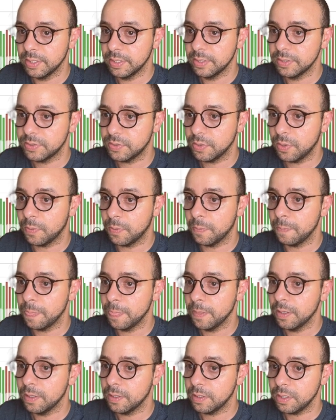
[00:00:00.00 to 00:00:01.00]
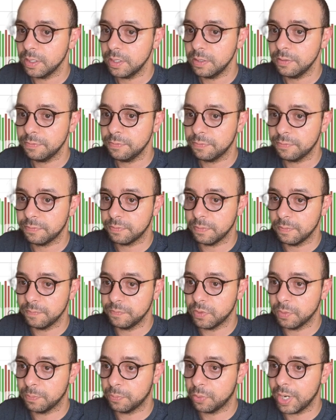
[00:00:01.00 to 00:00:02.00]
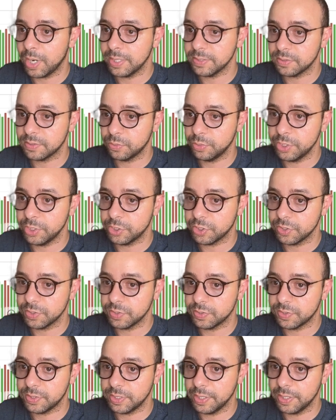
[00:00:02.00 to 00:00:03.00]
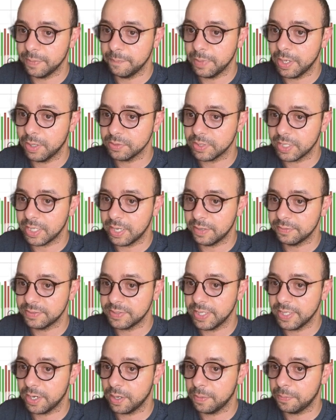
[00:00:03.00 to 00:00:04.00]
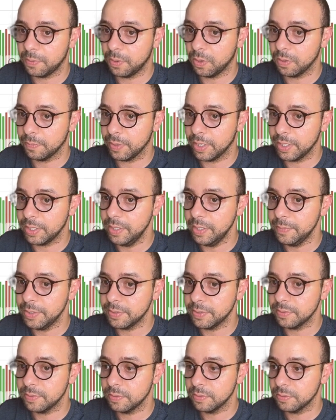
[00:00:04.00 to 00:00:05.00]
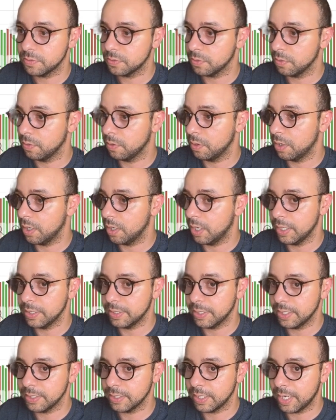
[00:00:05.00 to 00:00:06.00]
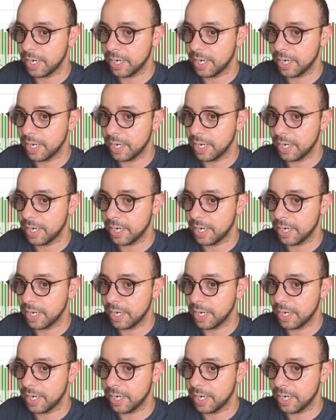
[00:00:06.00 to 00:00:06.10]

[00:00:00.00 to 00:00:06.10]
So if the price reaches the amount I have set up on my limit, so I think that